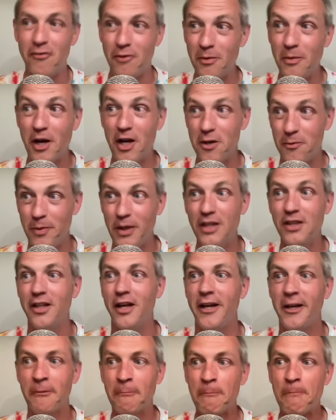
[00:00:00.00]
It might have been
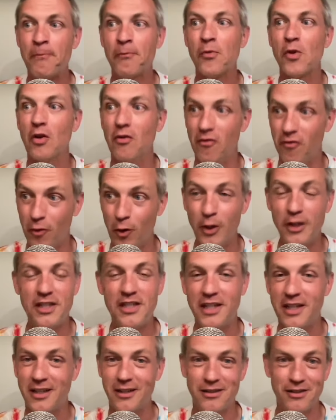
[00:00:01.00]
like
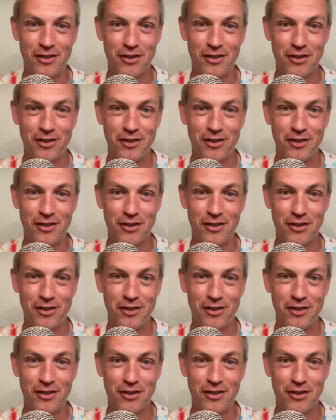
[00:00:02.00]
Voytik,